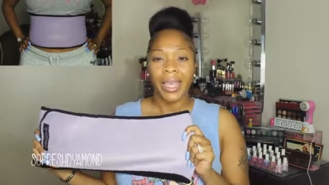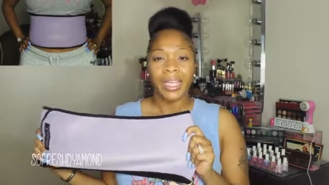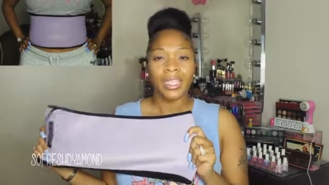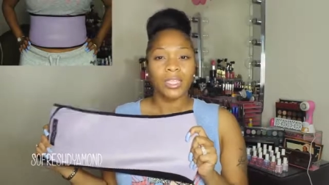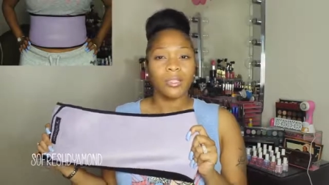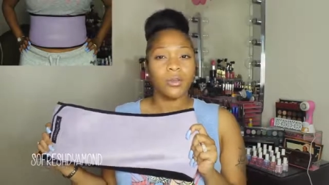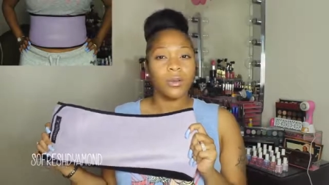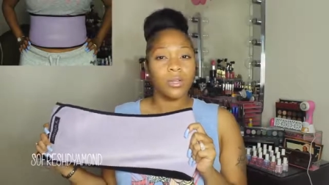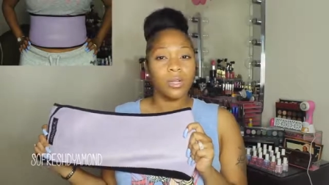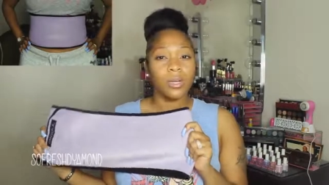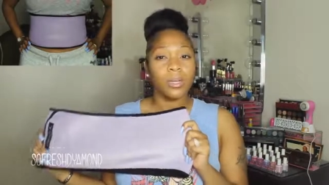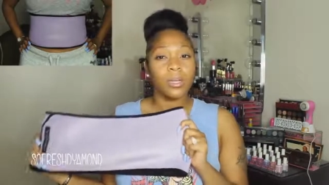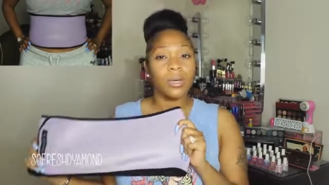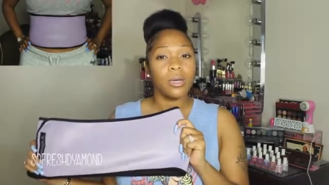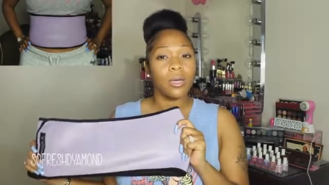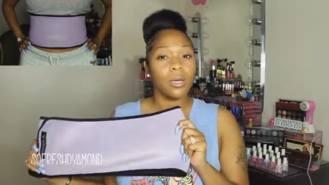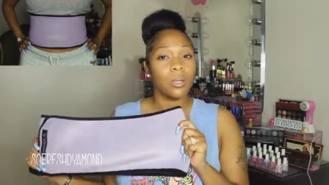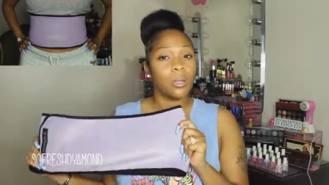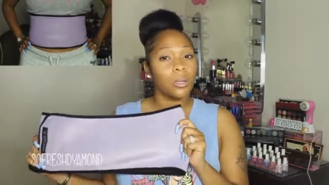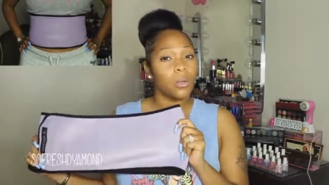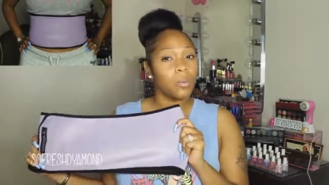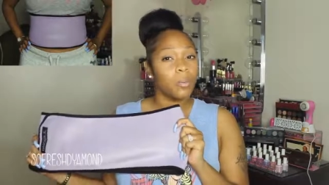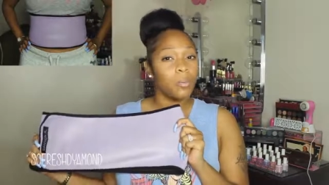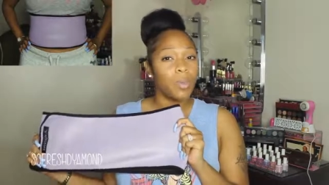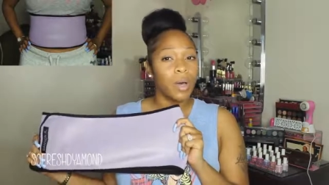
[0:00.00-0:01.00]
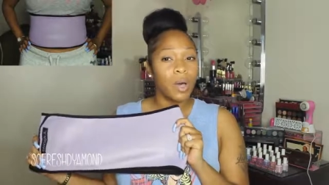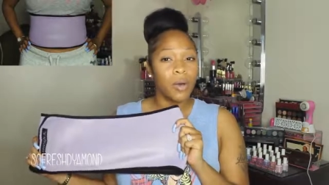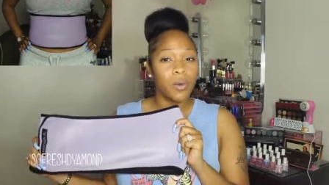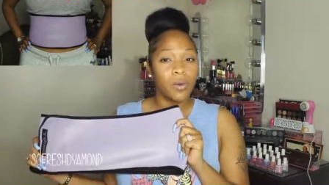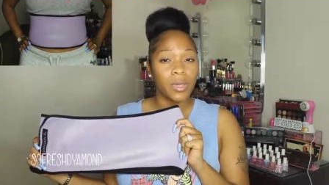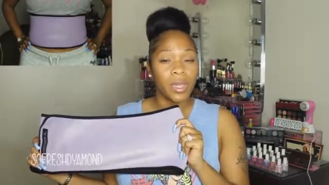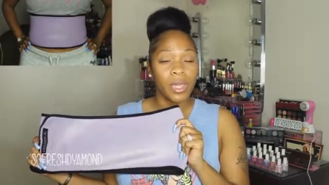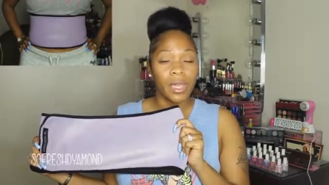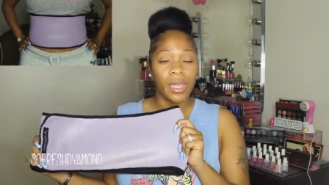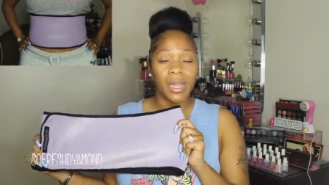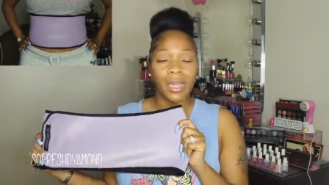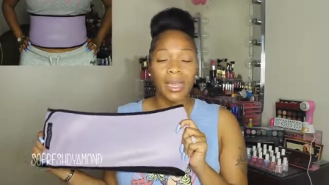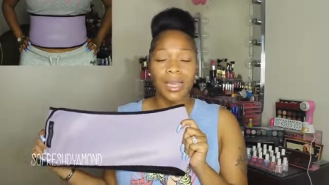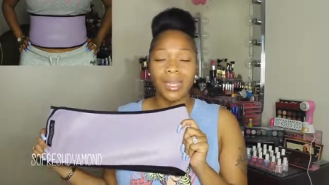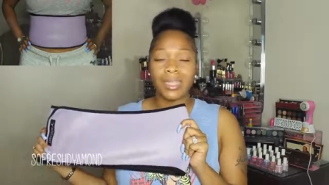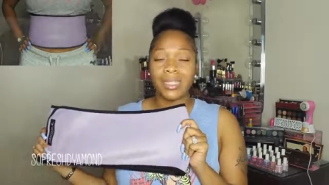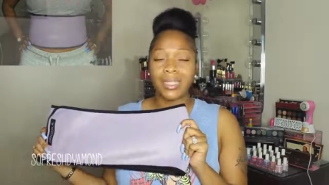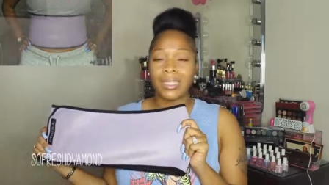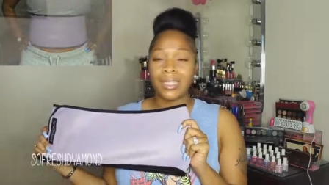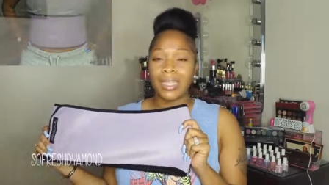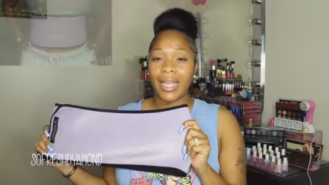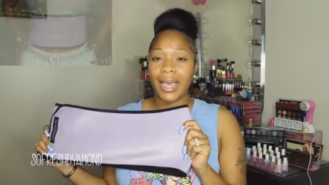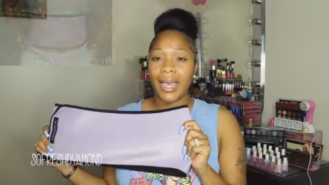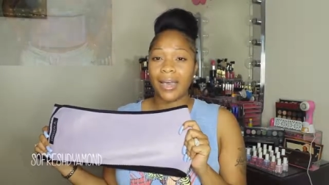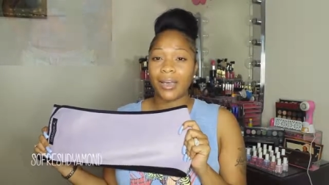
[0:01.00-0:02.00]
It's going to look a little bulky.
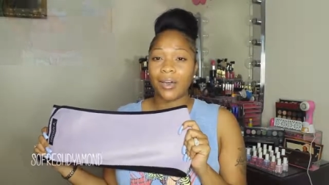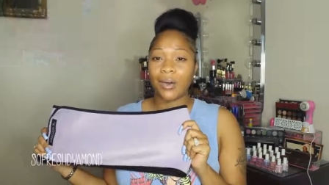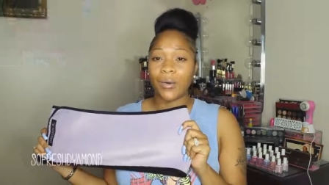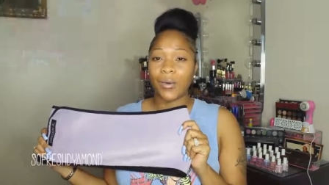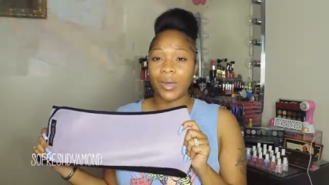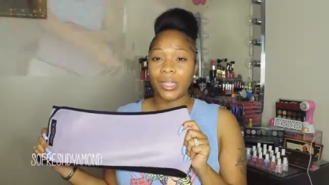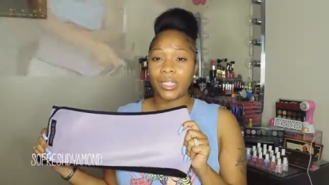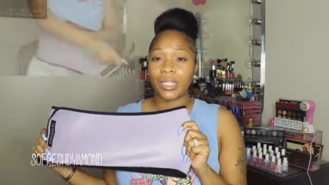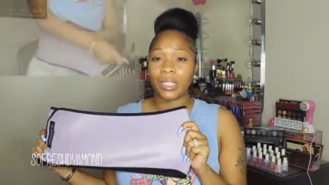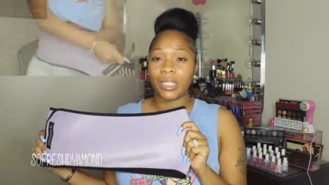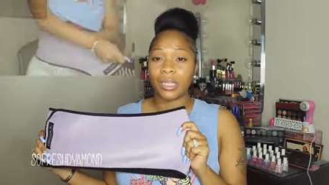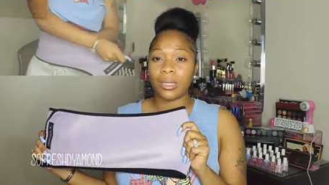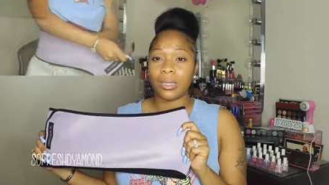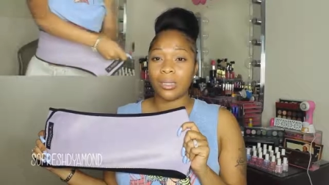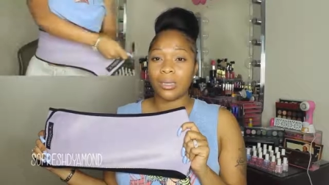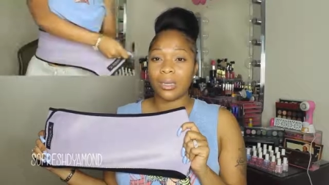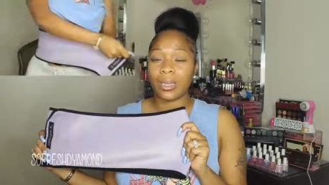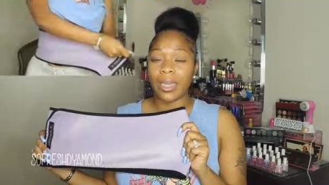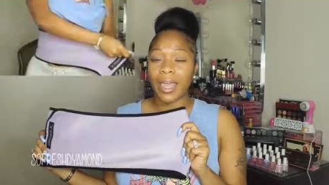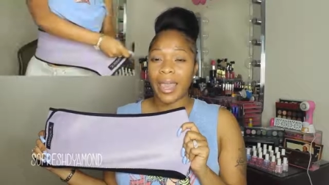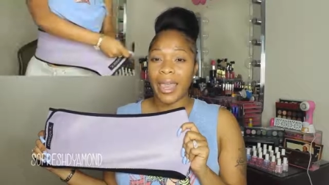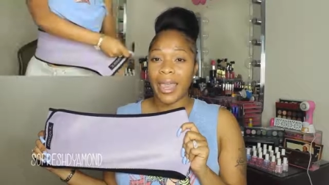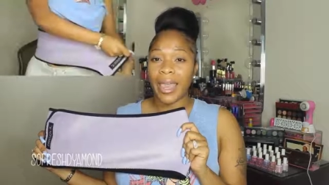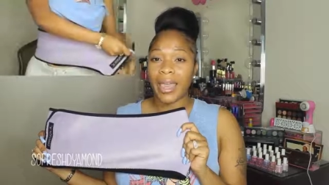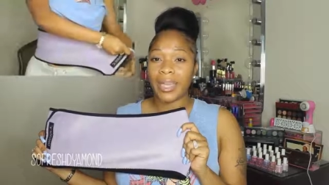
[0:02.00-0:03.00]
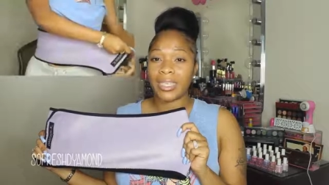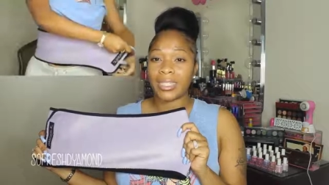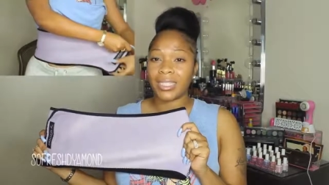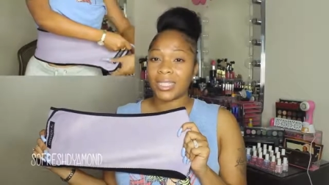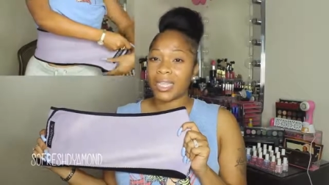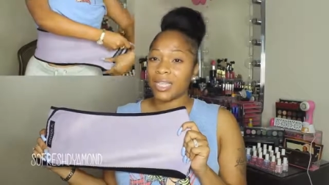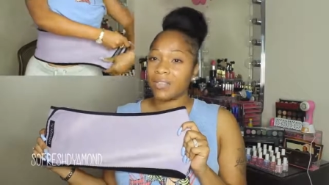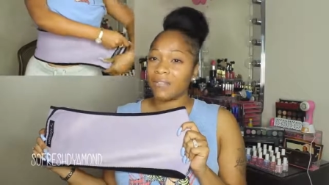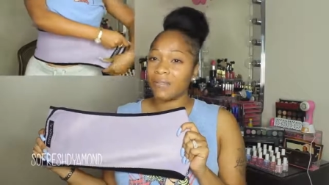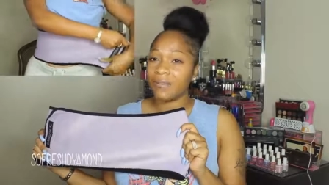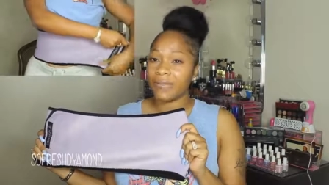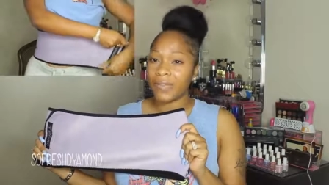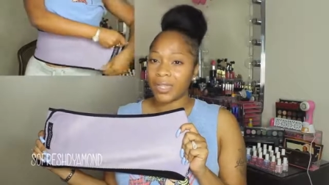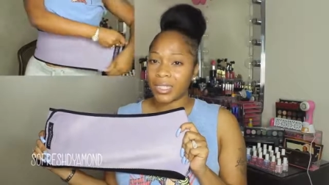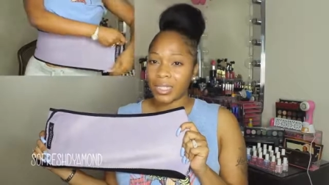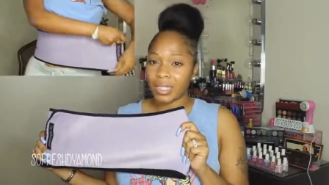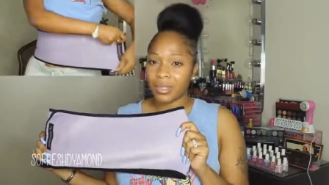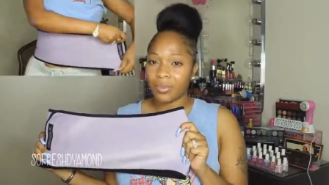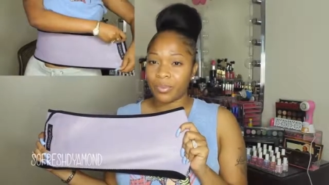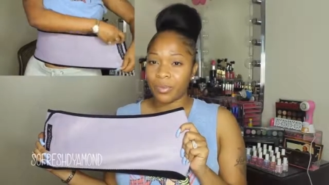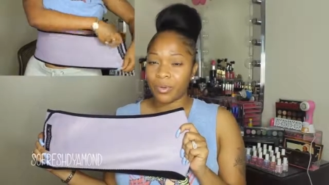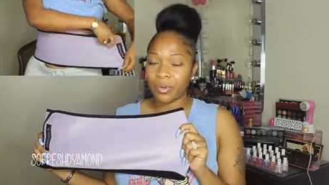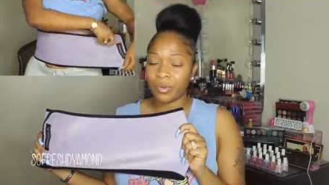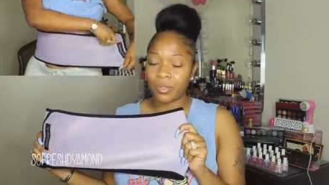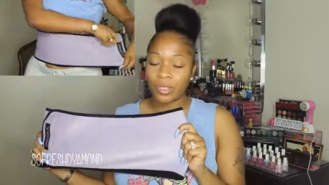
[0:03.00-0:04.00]
It's not going to look as
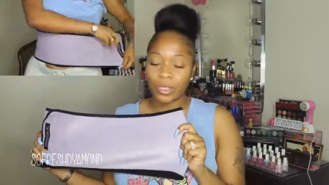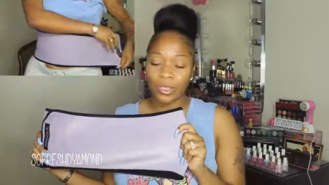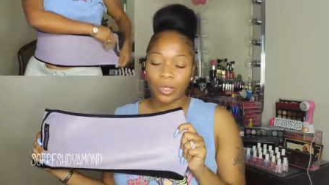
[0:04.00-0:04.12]
invisible,